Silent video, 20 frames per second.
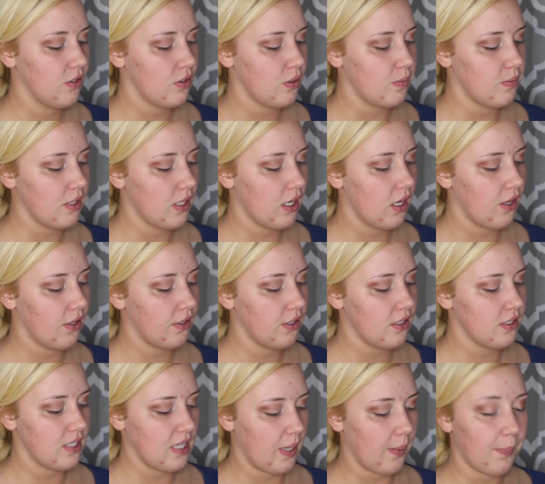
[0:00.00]
So I'm taking all
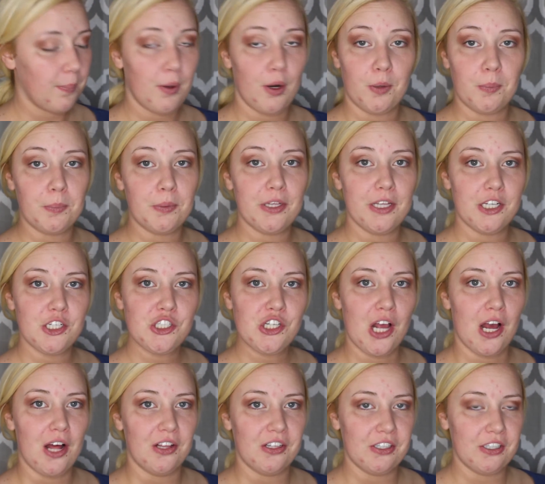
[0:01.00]
these purplish
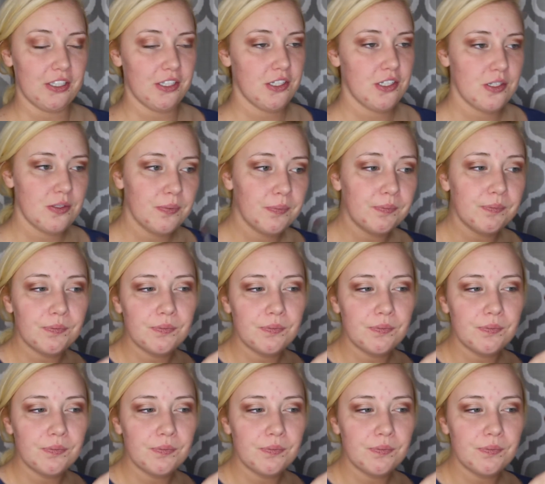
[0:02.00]
colors,